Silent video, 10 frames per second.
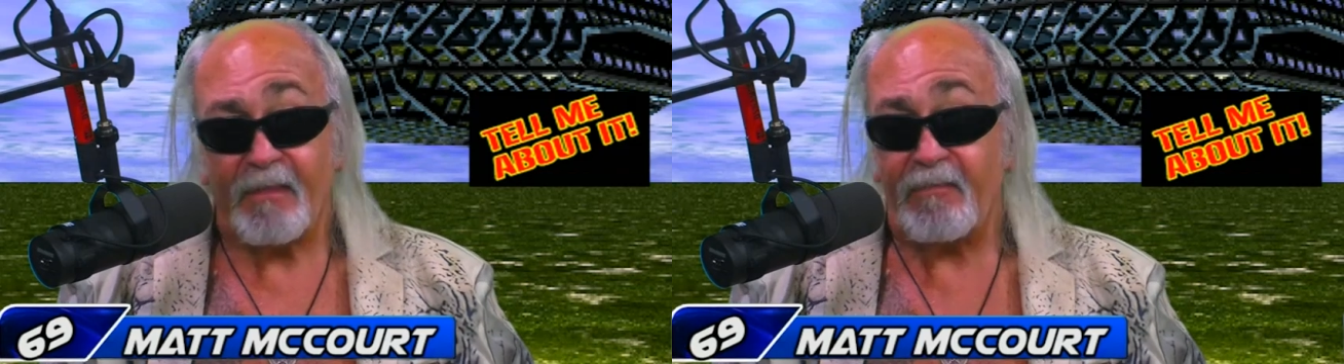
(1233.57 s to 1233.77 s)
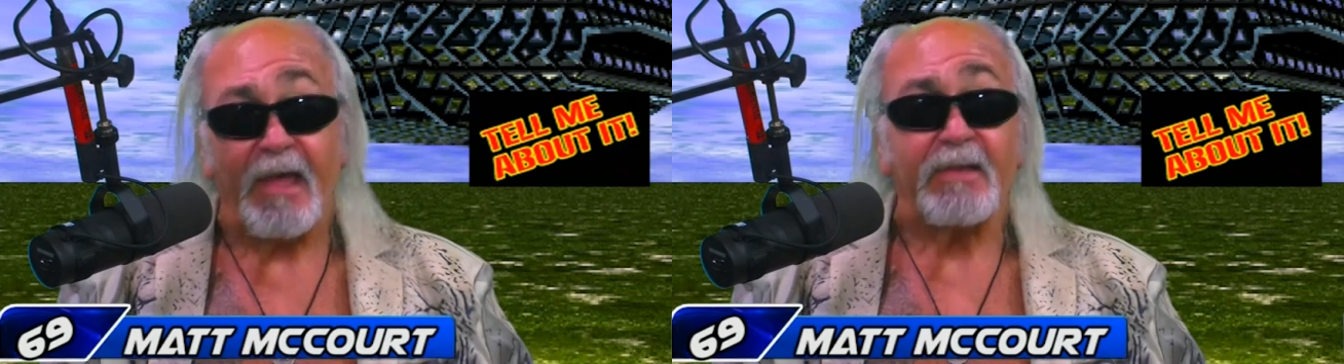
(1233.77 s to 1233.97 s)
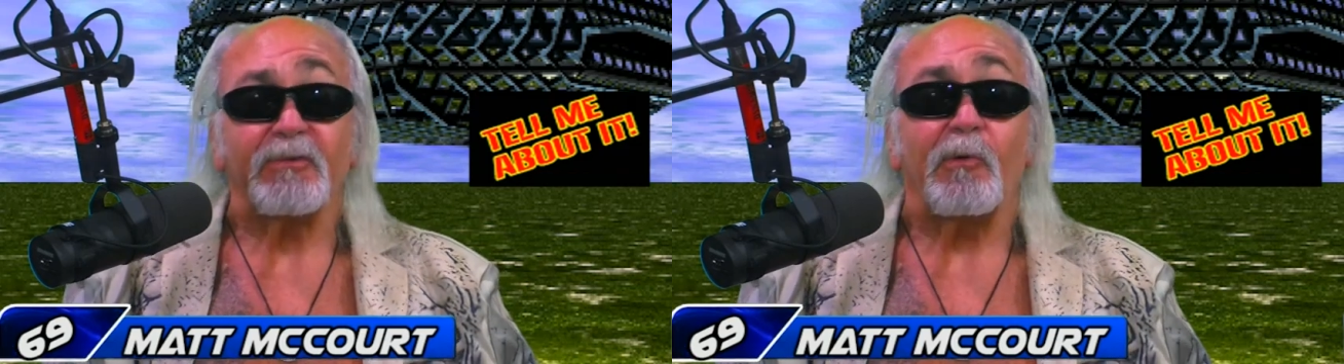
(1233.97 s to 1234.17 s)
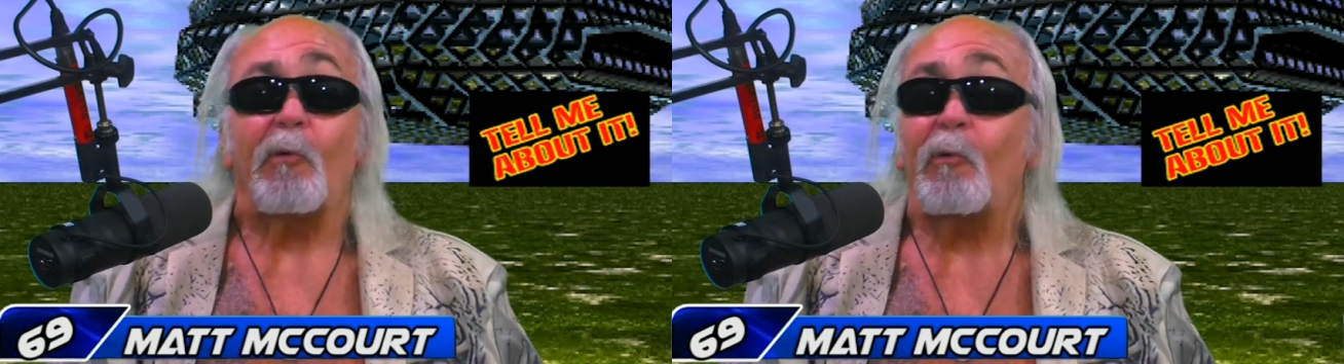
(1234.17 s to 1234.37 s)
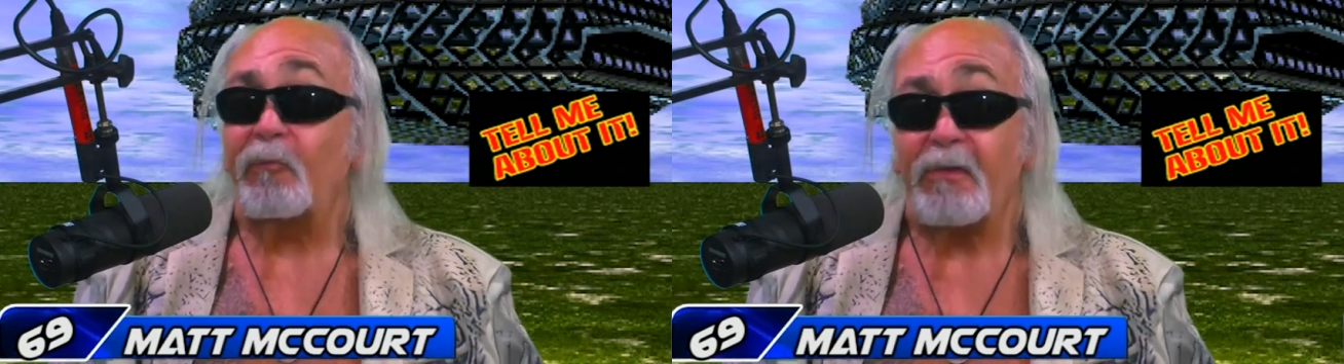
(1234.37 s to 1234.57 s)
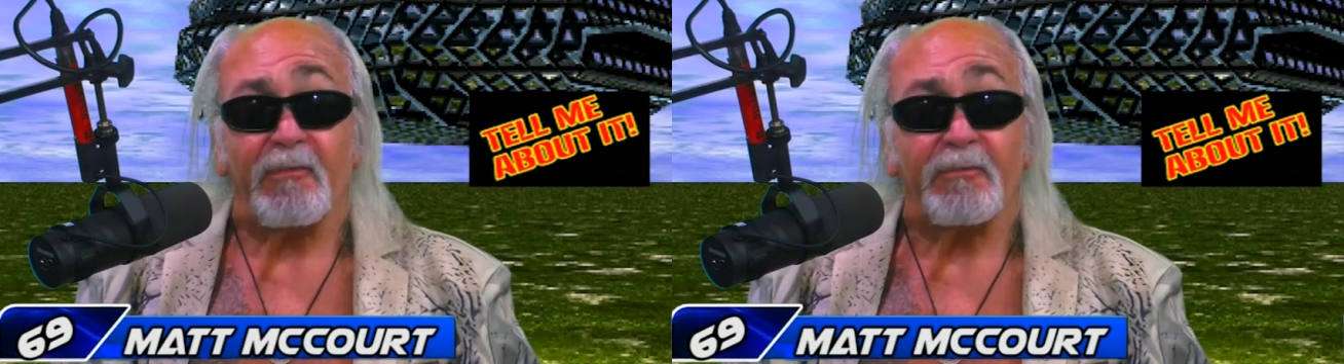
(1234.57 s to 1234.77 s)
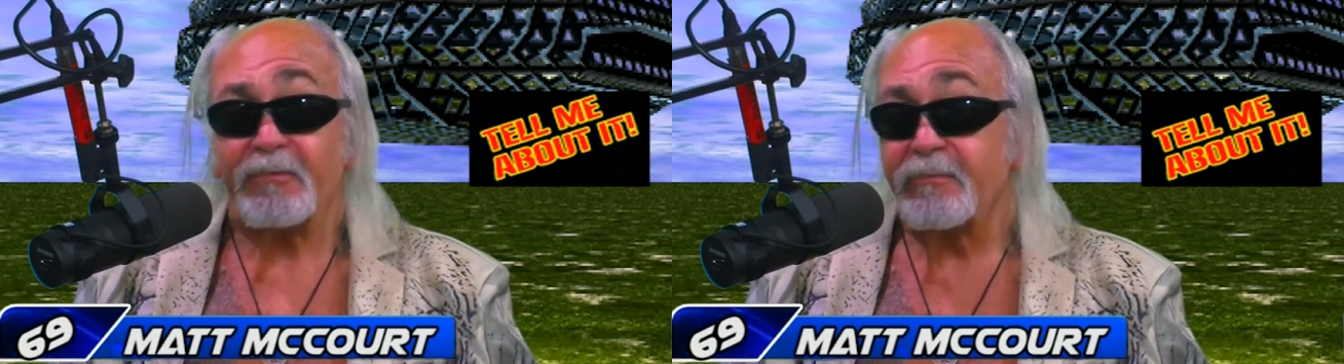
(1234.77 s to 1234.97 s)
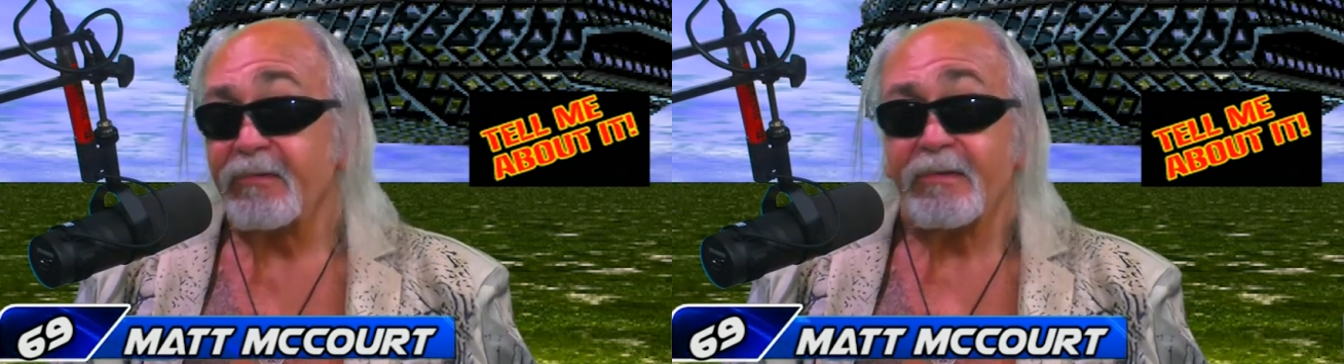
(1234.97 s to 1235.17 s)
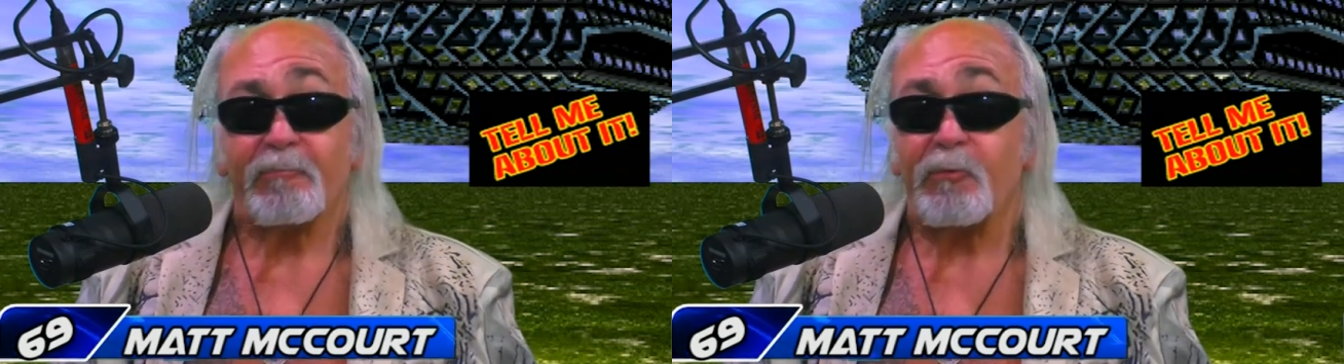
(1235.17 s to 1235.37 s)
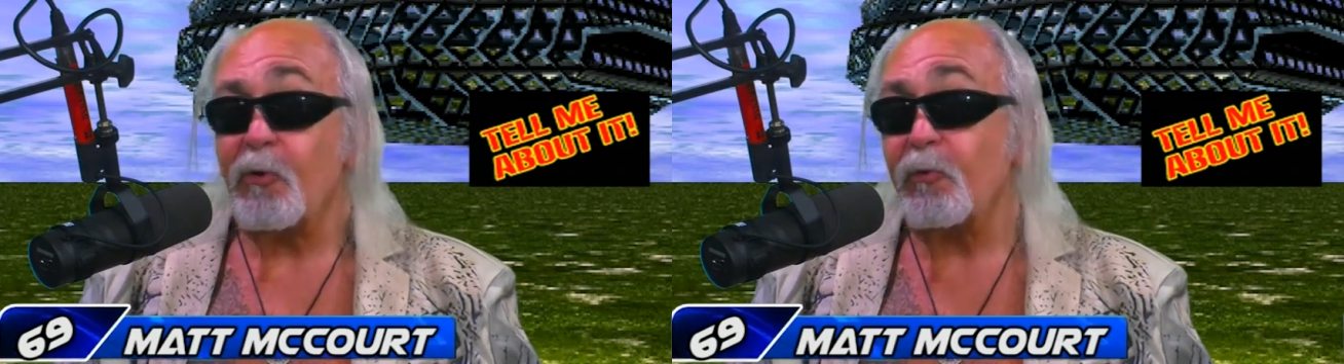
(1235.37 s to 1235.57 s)
And that's a whole nother
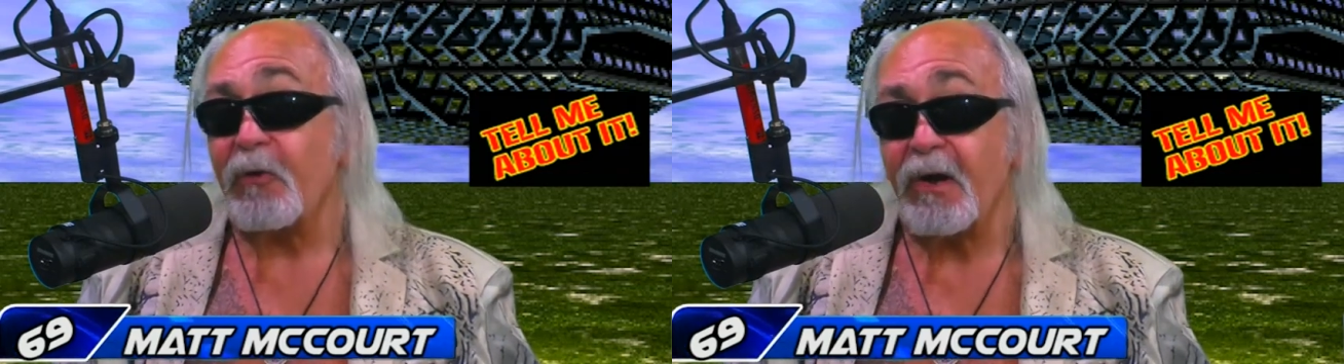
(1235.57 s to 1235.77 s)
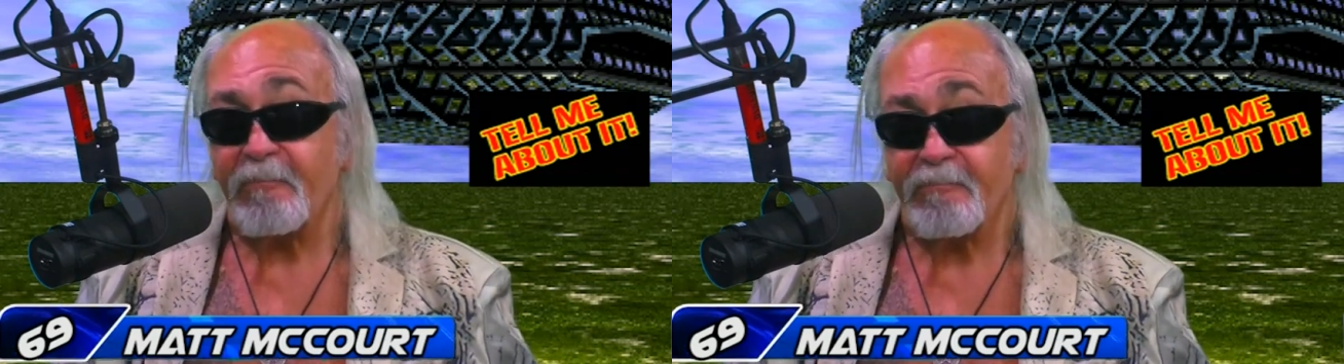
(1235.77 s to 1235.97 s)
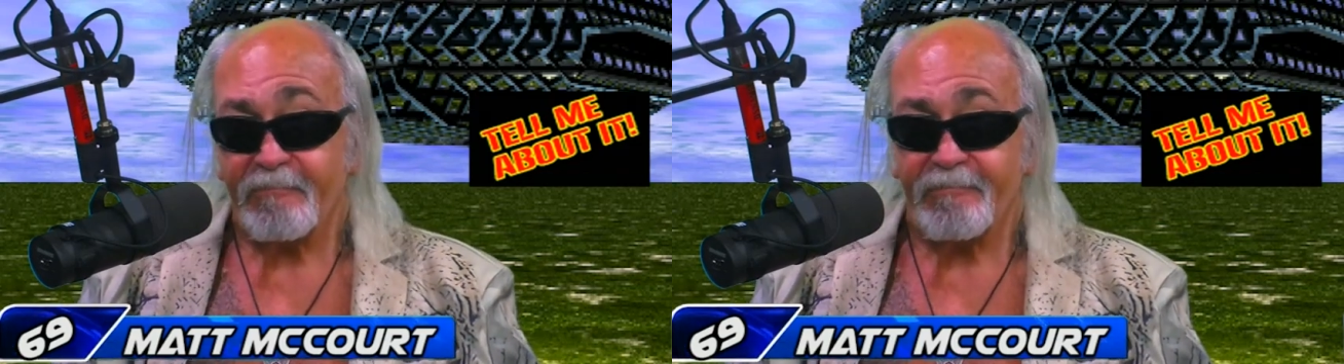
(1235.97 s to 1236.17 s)
program.